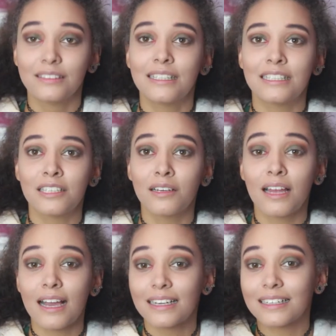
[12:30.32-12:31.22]
They're so
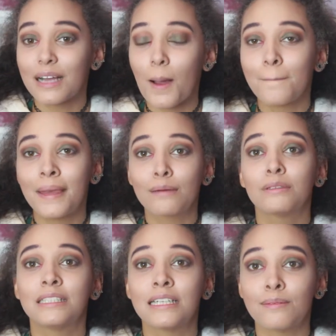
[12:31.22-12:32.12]
like
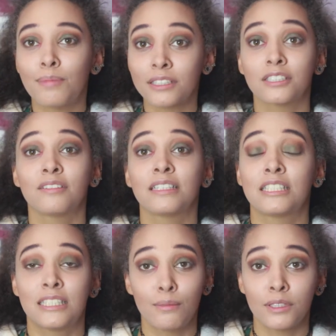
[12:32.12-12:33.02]
pigmented, buttery, the
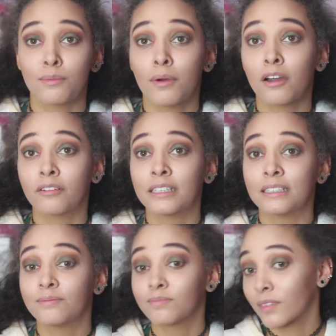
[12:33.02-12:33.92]
shimmers are buttery.